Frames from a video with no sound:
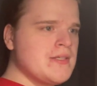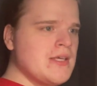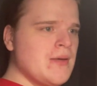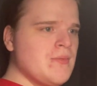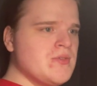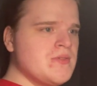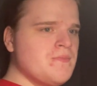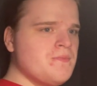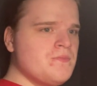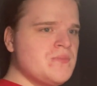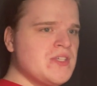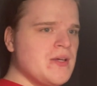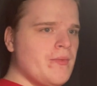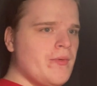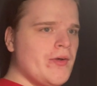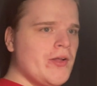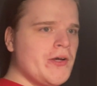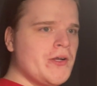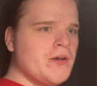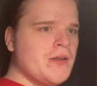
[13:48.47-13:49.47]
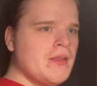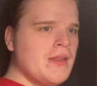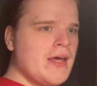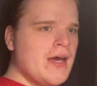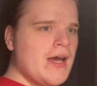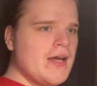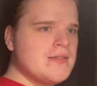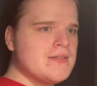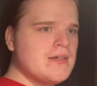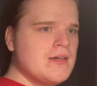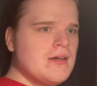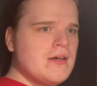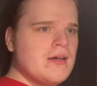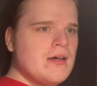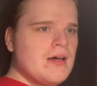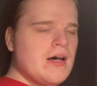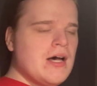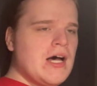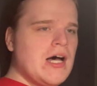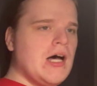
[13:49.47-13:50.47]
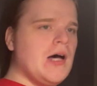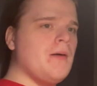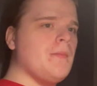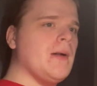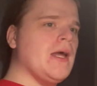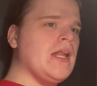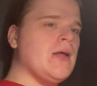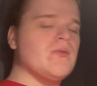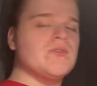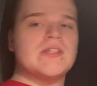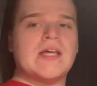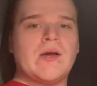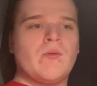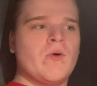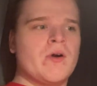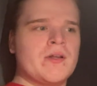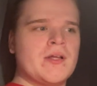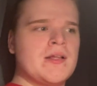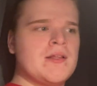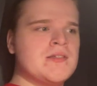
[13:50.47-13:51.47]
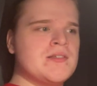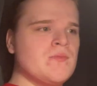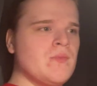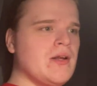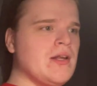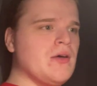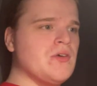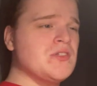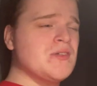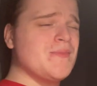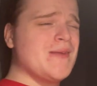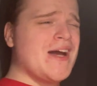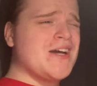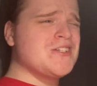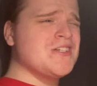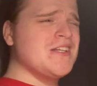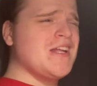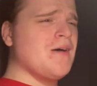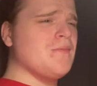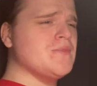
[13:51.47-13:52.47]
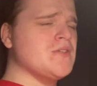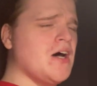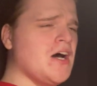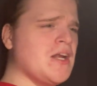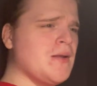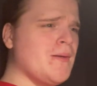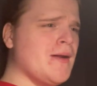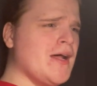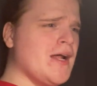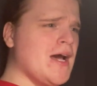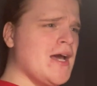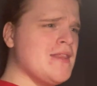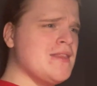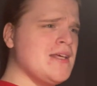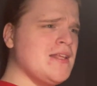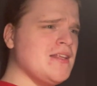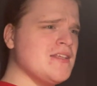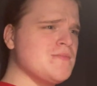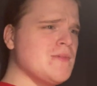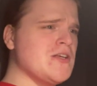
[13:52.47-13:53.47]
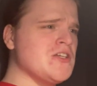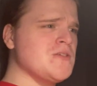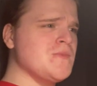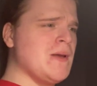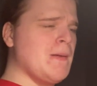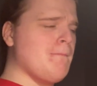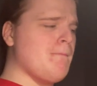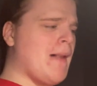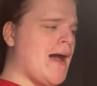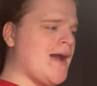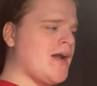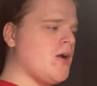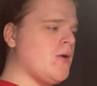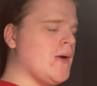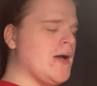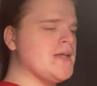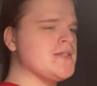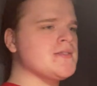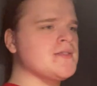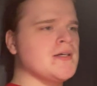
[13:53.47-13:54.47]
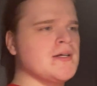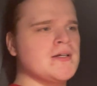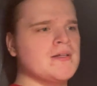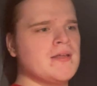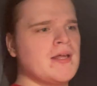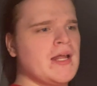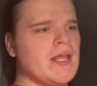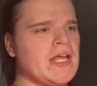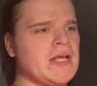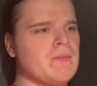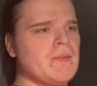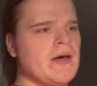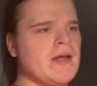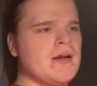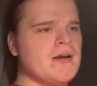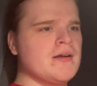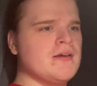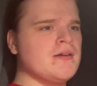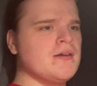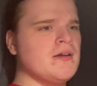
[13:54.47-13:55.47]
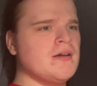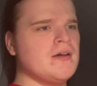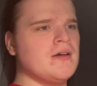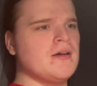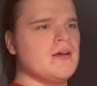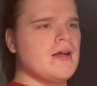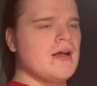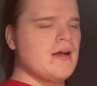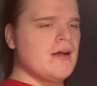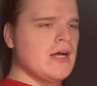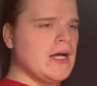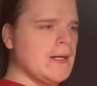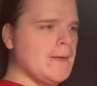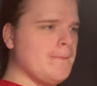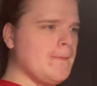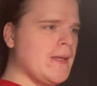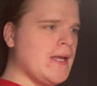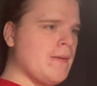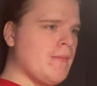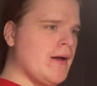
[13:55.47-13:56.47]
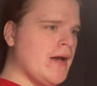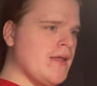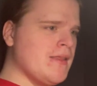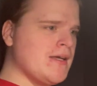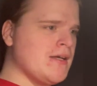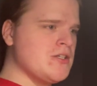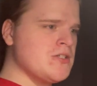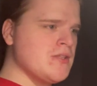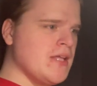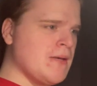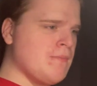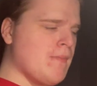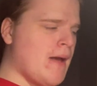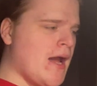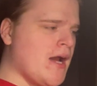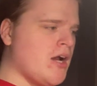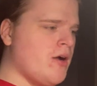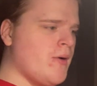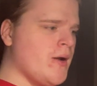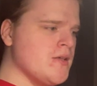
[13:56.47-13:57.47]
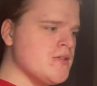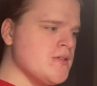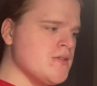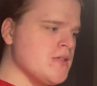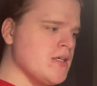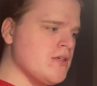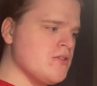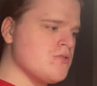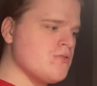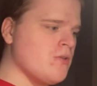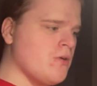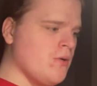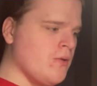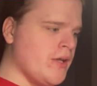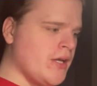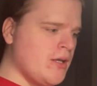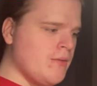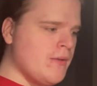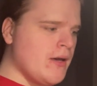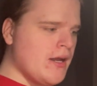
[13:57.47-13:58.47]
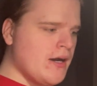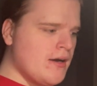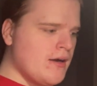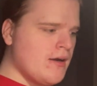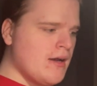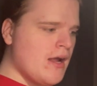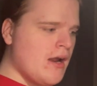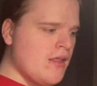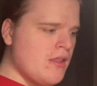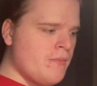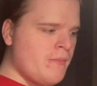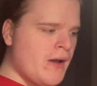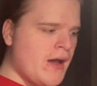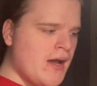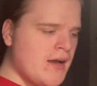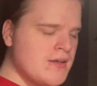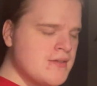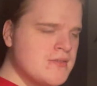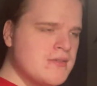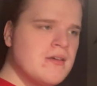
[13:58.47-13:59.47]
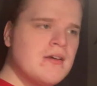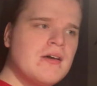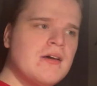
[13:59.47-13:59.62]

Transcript: Like it was similar to that, and it worked like this in Windows. So I'm actually now I'm talking about it. I think this might just be a Mac OS thing that I like better. I think it's just like Mac OS is like scrolling better out of the box.